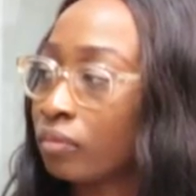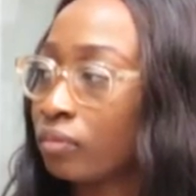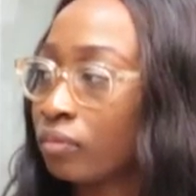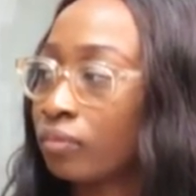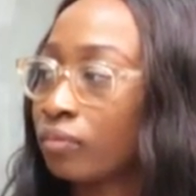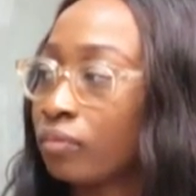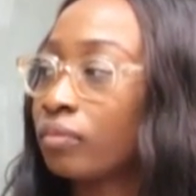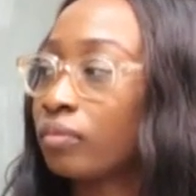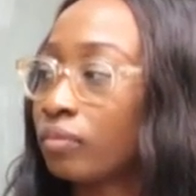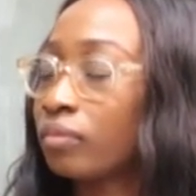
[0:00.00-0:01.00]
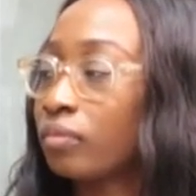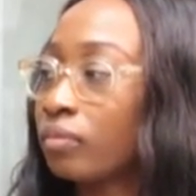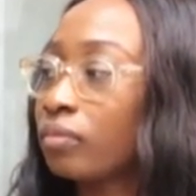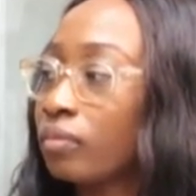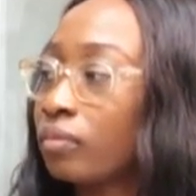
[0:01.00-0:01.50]

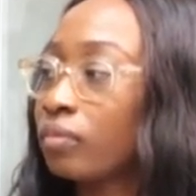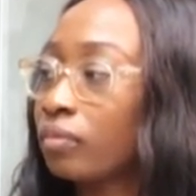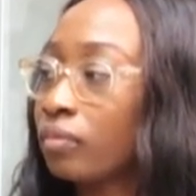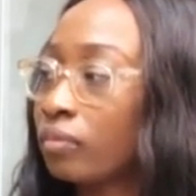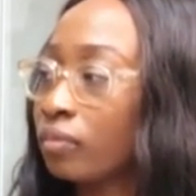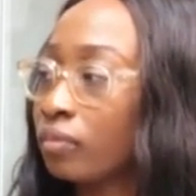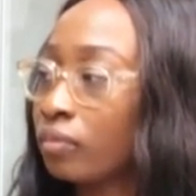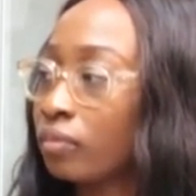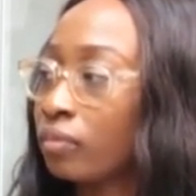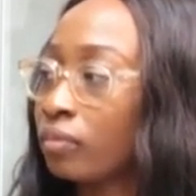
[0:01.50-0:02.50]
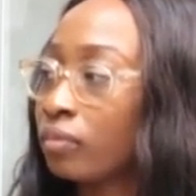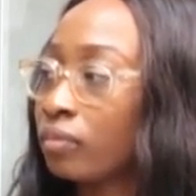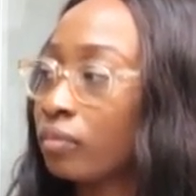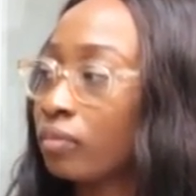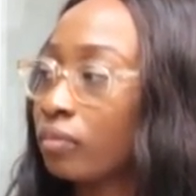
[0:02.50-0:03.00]

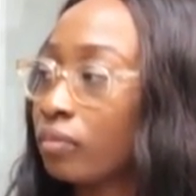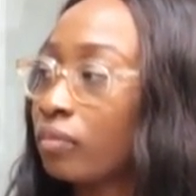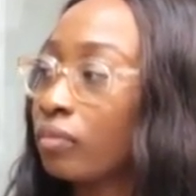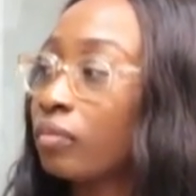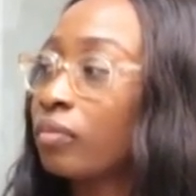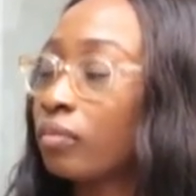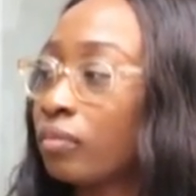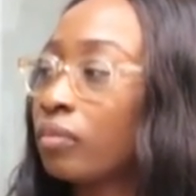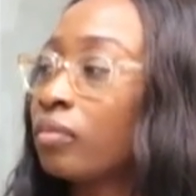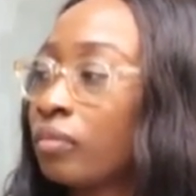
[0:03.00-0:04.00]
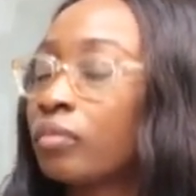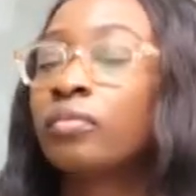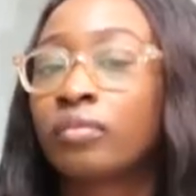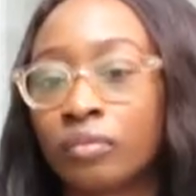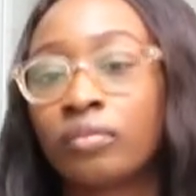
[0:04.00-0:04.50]
The person shown says nothing.